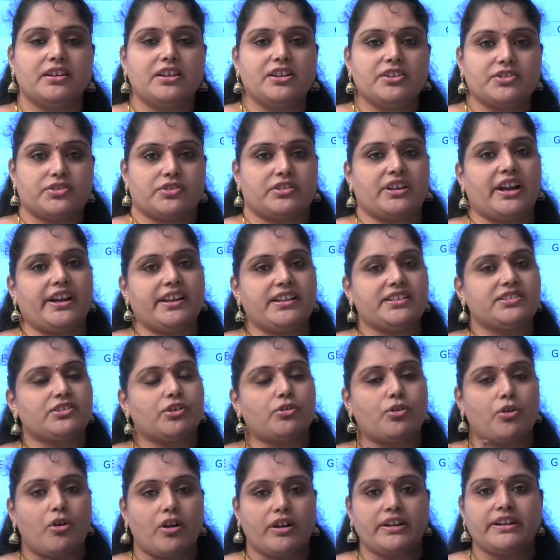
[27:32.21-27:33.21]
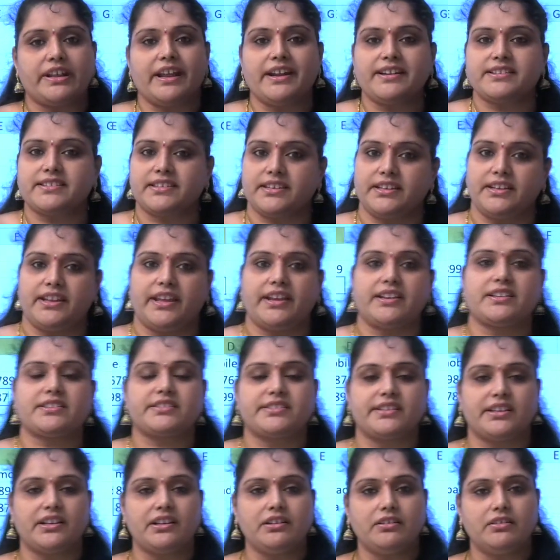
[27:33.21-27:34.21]
so that is the contacts in
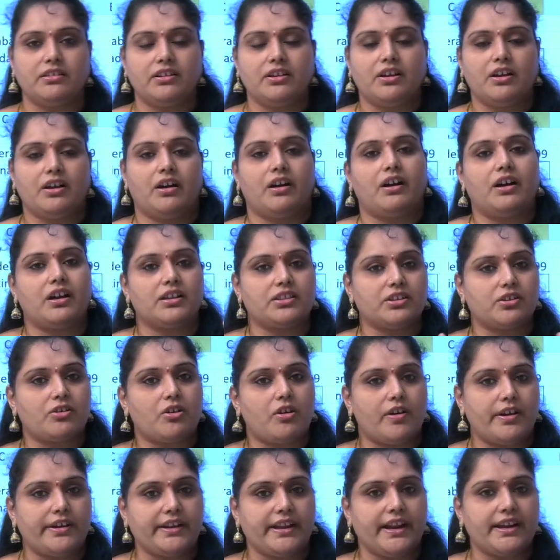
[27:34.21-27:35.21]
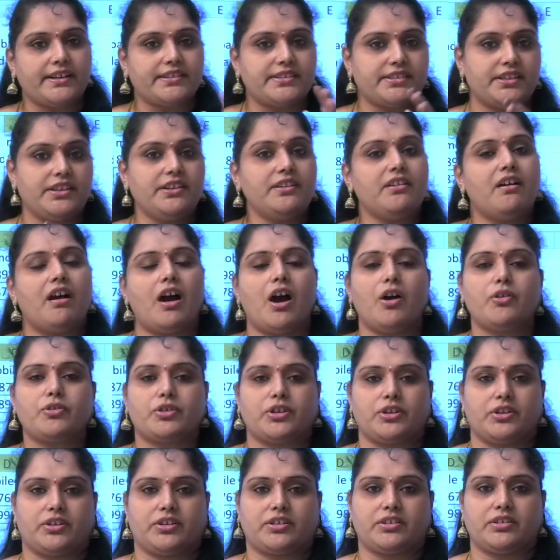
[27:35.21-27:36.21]
Excel or the contacts in
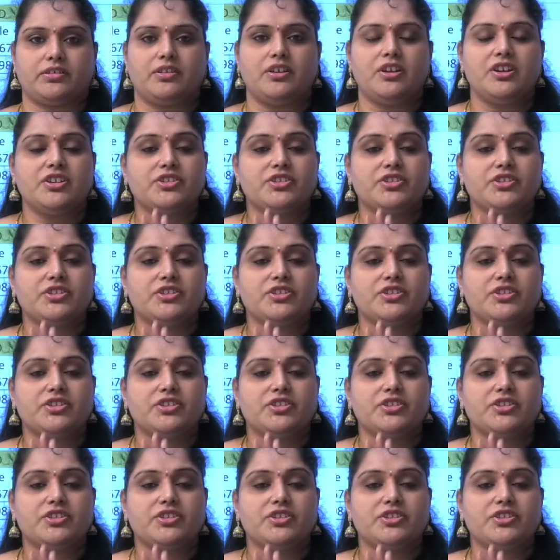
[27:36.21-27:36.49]
Outlook.